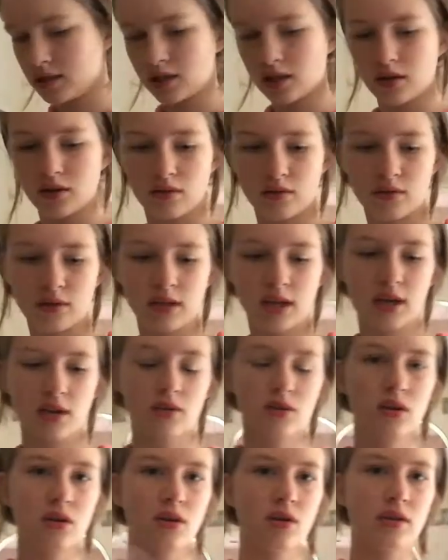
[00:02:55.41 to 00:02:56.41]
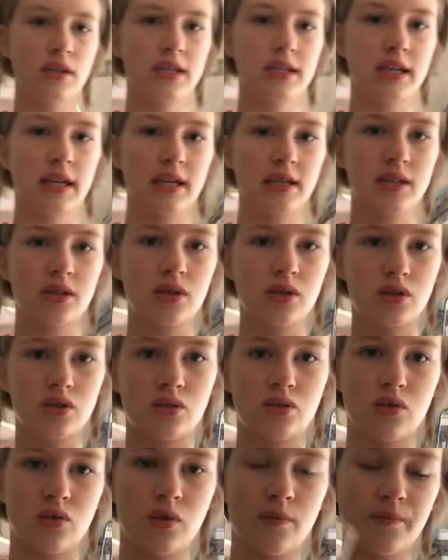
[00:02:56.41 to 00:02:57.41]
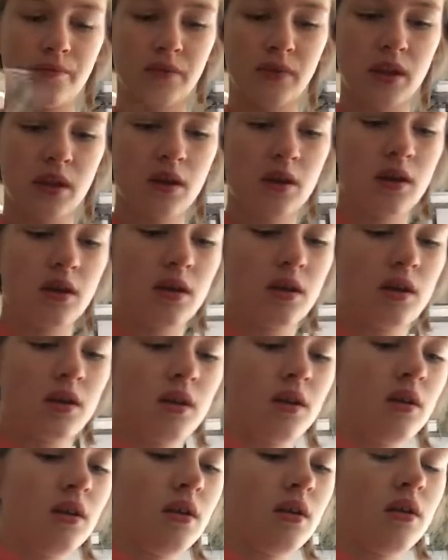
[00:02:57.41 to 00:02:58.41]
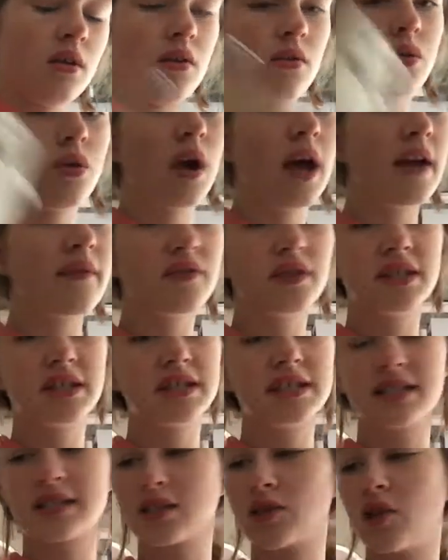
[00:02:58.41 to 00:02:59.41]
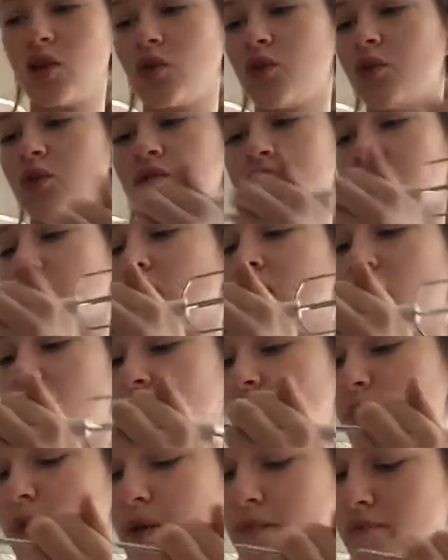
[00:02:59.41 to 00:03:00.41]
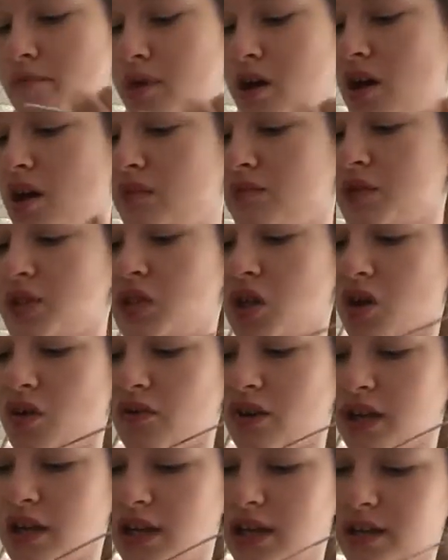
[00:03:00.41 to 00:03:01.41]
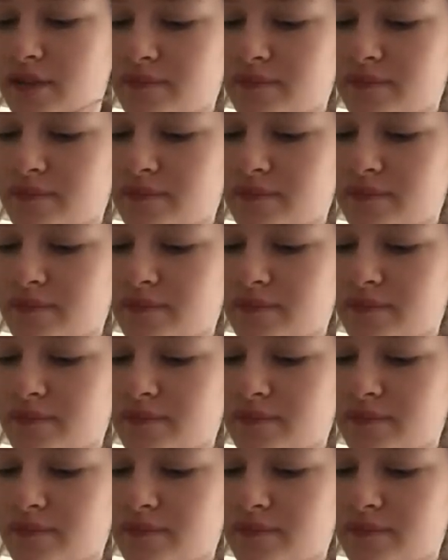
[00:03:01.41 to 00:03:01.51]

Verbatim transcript: so now you're going to get your, whatever this is called, I can't remember, I'm sorry